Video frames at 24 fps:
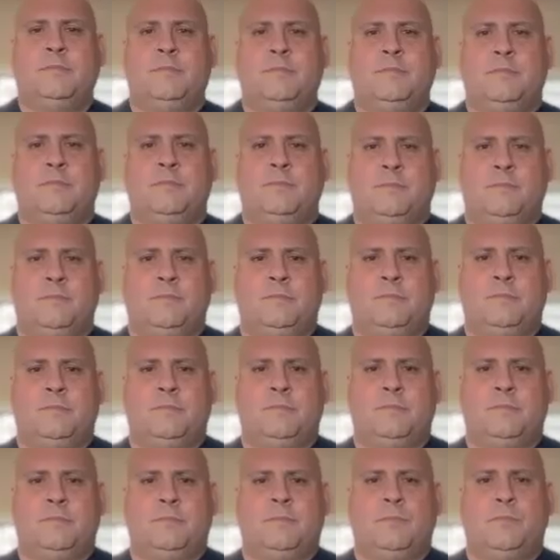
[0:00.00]

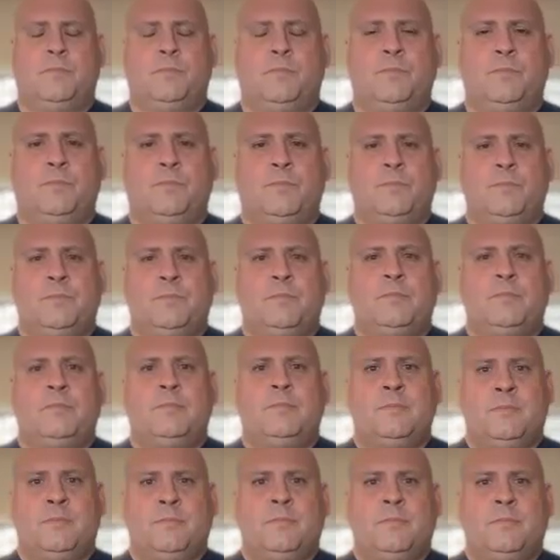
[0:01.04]

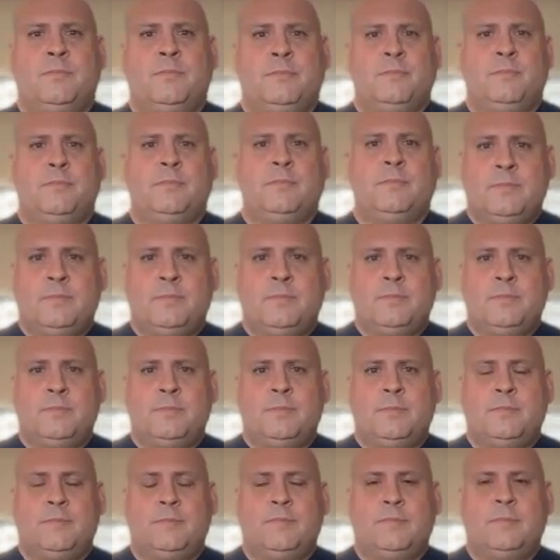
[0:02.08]

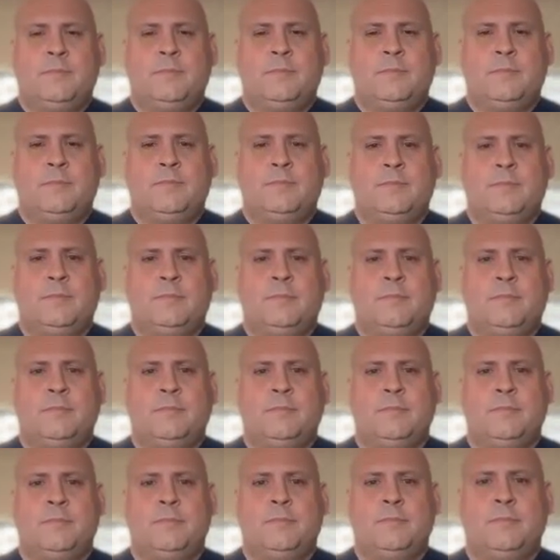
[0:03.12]

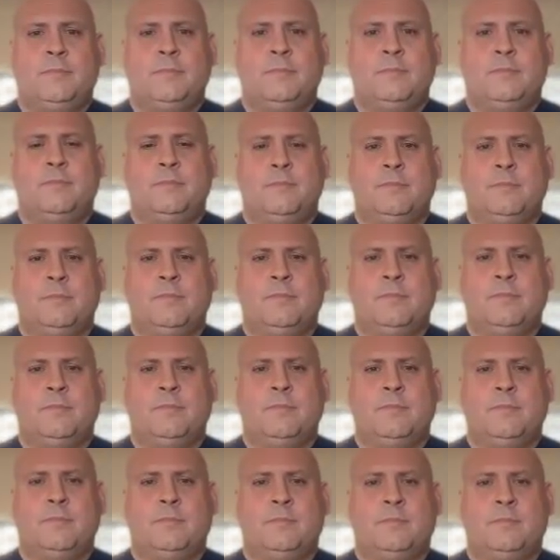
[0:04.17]

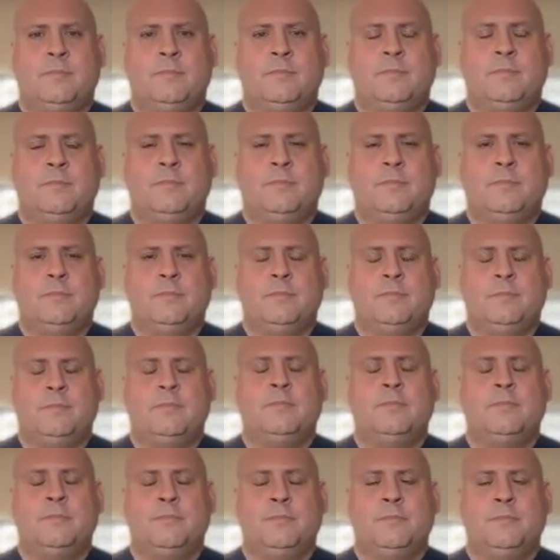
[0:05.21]

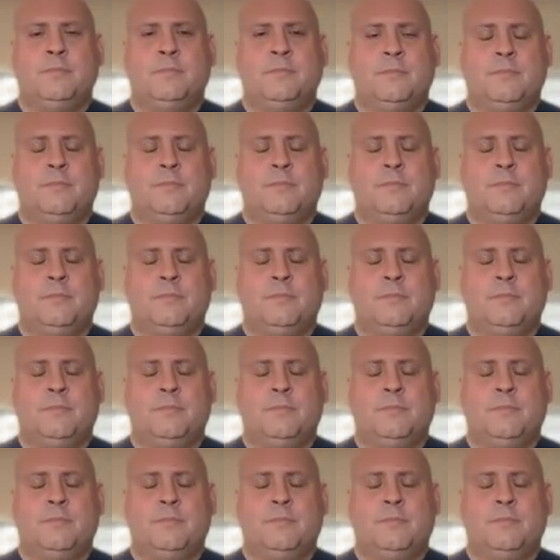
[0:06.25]
This person isn't speaking.